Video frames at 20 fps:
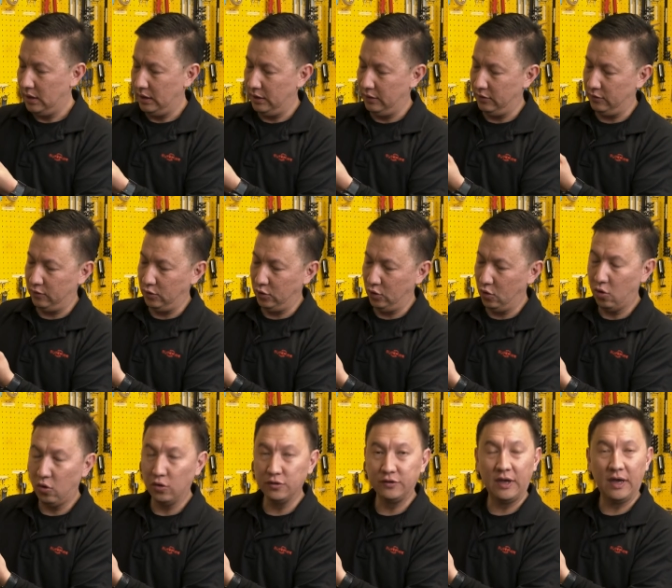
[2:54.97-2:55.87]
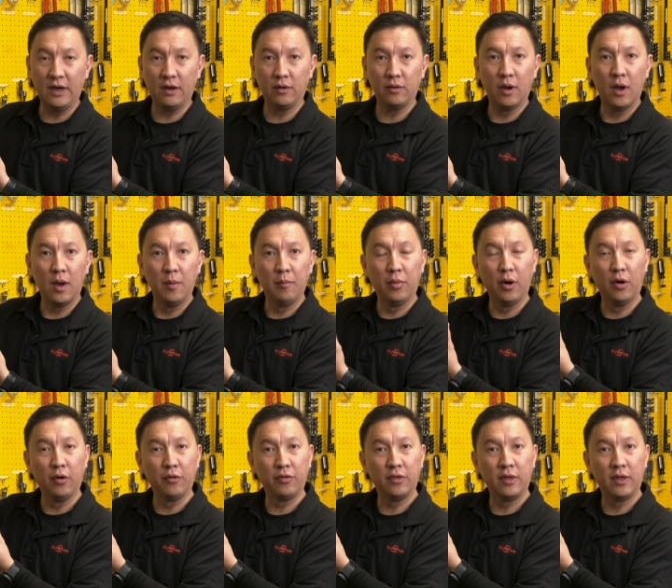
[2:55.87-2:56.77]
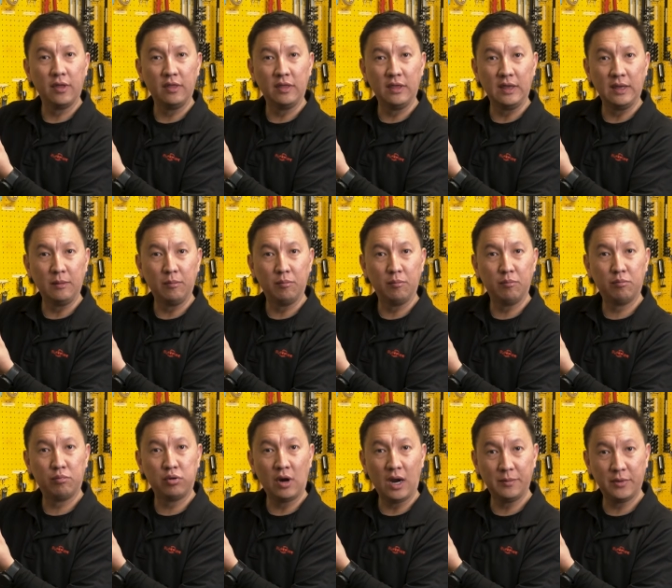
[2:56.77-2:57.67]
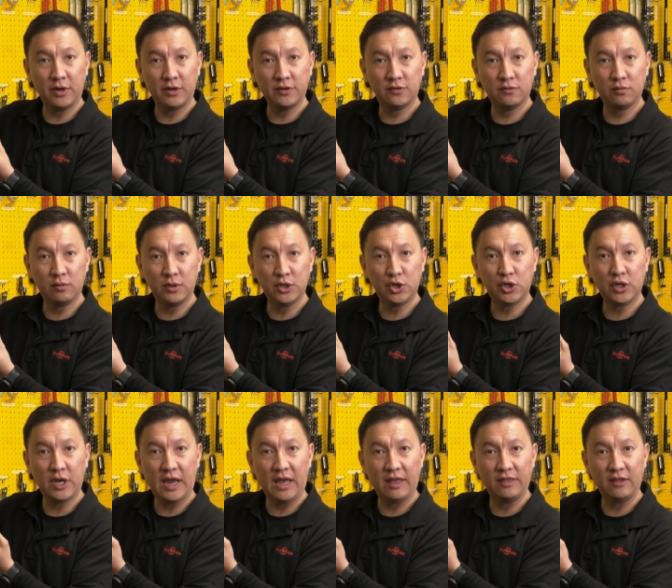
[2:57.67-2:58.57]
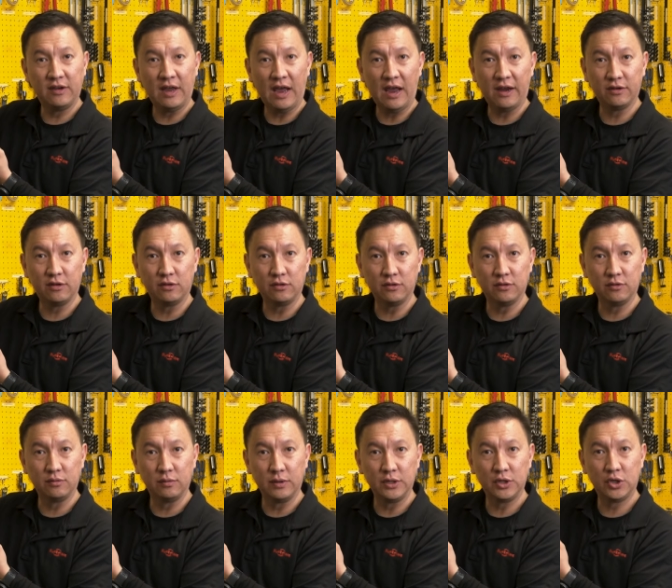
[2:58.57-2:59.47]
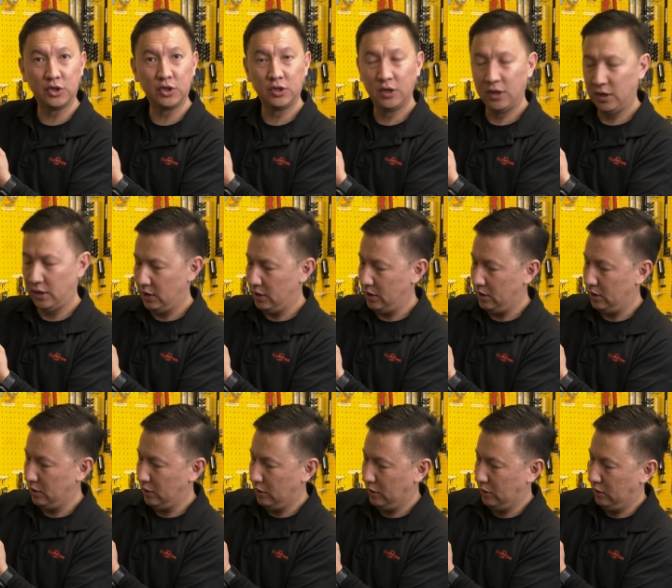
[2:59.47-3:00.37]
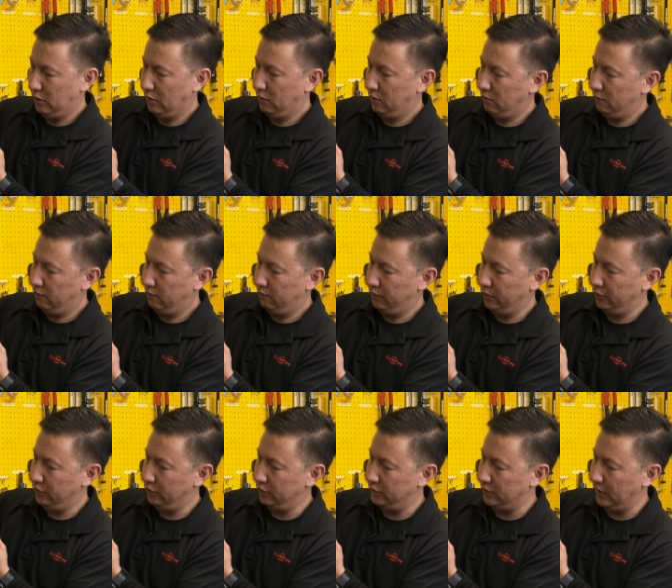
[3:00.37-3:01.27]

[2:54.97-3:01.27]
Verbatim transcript: is you hold down both the primary switch and the tactical switch for two